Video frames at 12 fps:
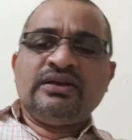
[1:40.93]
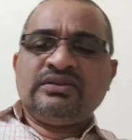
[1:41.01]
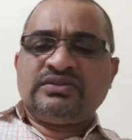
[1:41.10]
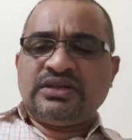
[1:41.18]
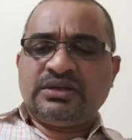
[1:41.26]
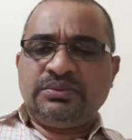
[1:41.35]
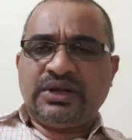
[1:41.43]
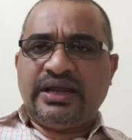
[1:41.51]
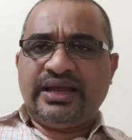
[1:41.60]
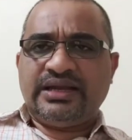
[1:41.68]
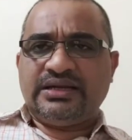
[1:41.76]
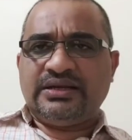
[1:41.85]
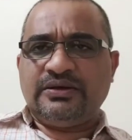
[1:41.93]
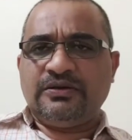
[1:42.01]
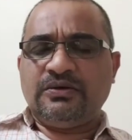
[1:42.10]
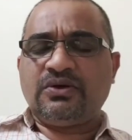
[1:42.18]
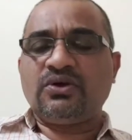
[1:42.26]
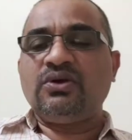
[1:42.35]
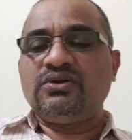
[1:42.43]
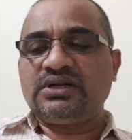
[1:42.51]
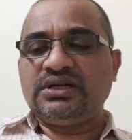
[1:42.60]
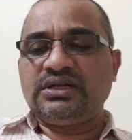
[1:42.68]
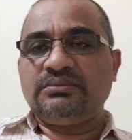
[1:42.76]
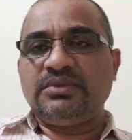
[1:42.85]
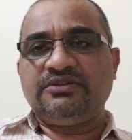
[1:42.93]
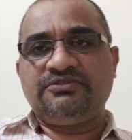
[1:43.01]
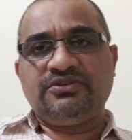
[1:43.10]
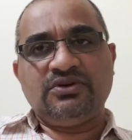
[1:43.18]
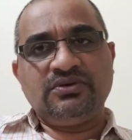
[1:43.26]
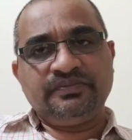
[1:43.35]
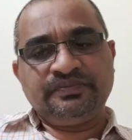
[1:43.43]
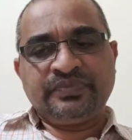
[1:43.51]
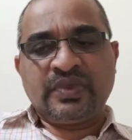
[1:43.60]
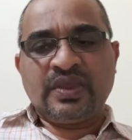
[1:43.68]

cerebral and coronary blood flow,